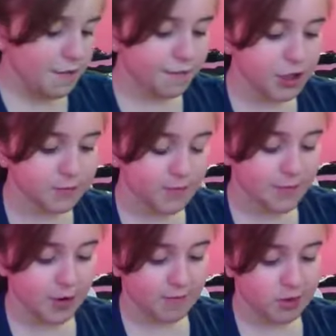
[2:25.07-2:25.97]
First from
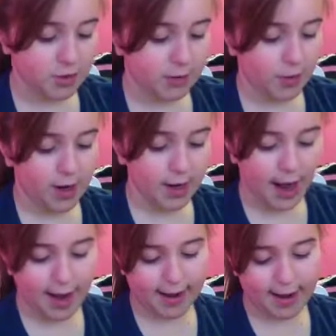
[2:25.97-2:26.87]
Forever 21,
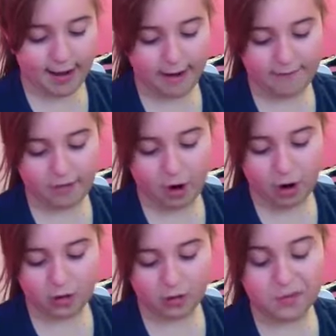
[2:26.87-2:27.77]
I have
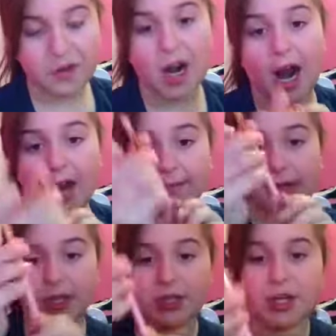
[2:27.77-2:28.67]
All Over Eye
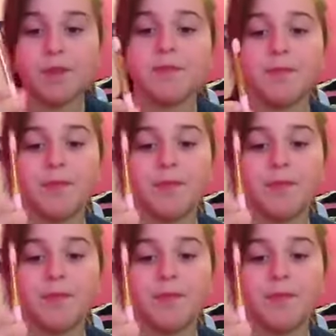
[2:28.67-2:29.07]
Blender.